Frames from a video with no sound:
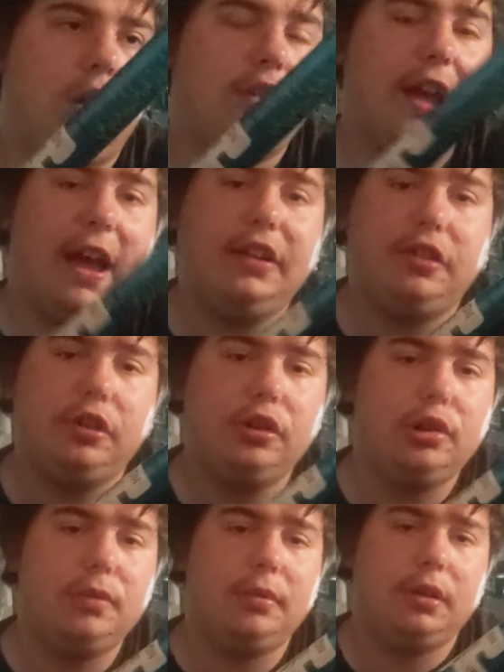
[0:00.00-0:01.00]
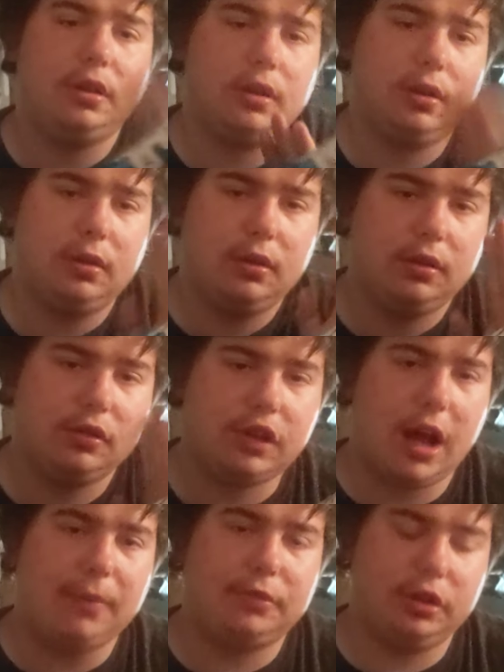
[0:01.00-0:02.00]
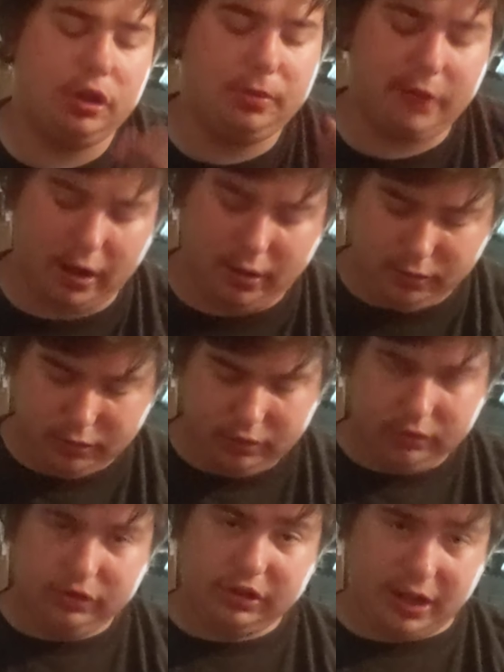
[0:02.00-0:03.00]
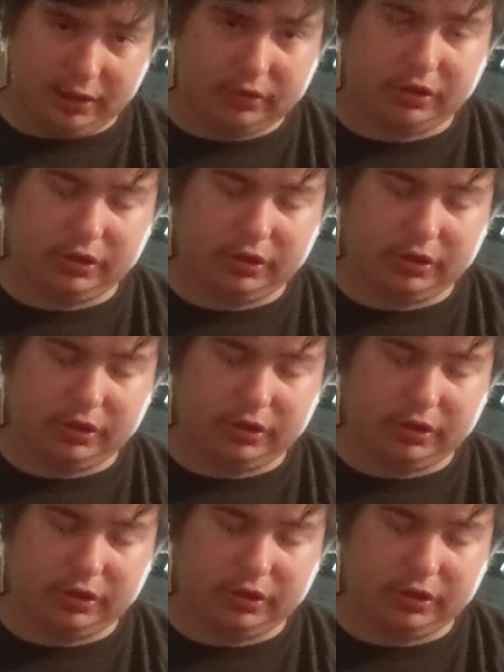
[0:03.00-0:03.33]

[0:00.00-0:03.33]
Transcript: the head tube, top tube, down